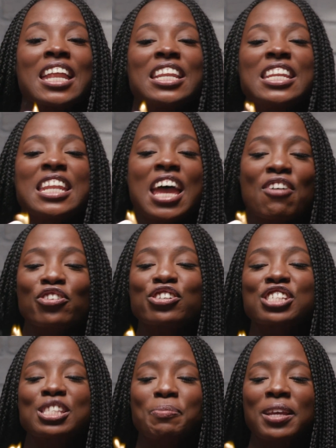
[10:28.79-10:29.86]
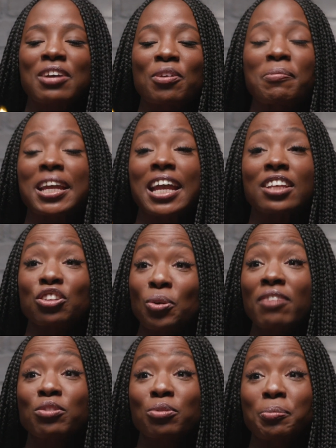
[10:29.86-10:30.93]
Never to speak of him again. You
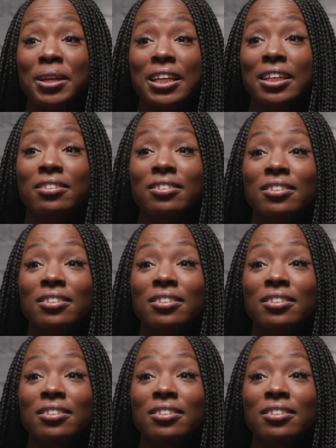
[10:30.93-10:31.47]
have to repeat it.